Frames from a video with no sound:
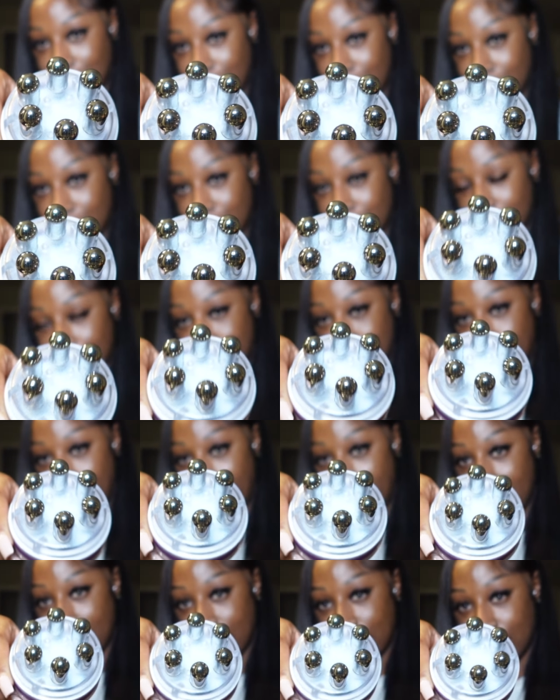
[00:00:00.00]
is the
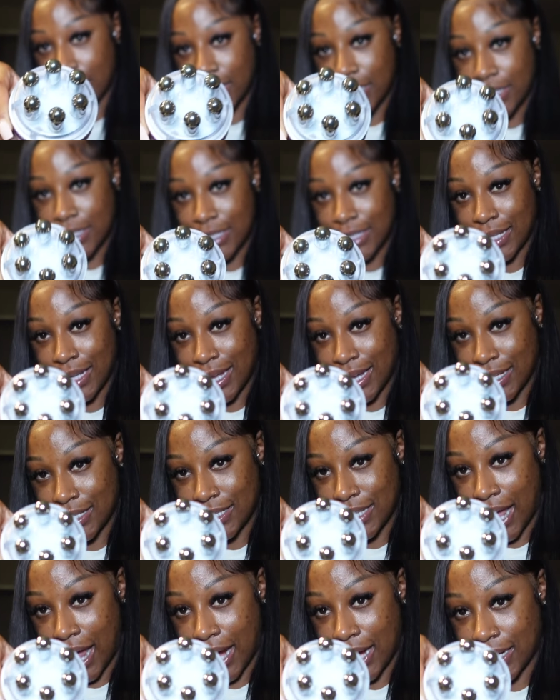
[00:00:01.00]
body skin
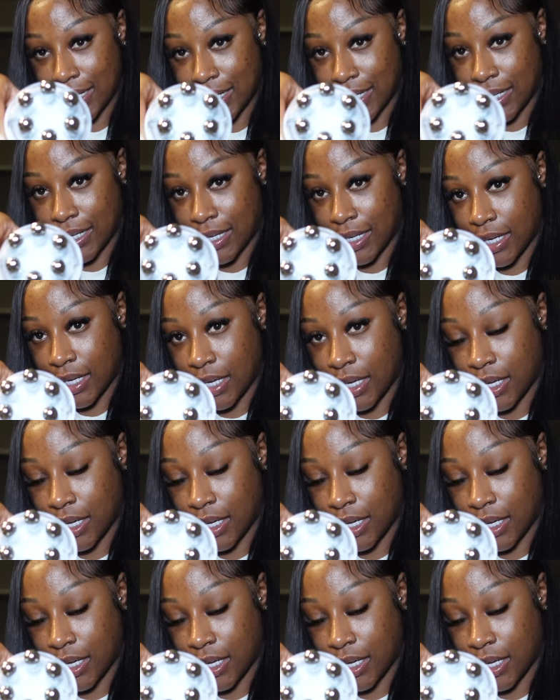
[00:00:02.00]
tightening